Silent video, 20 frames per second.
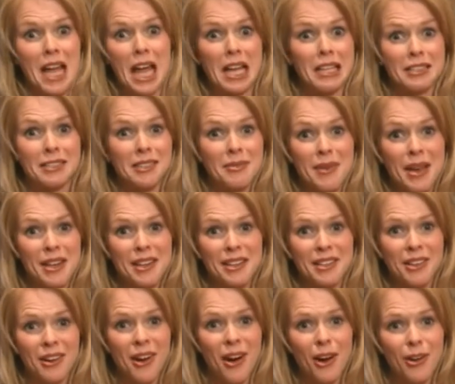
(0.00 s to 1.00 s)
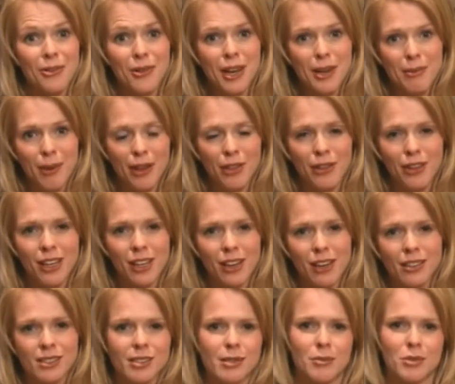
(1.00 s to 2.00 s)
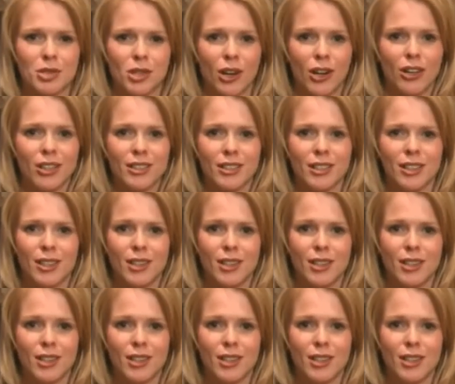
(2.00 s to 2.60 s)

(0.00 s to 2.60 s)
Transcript: estimated your heart rate by looking on some chart,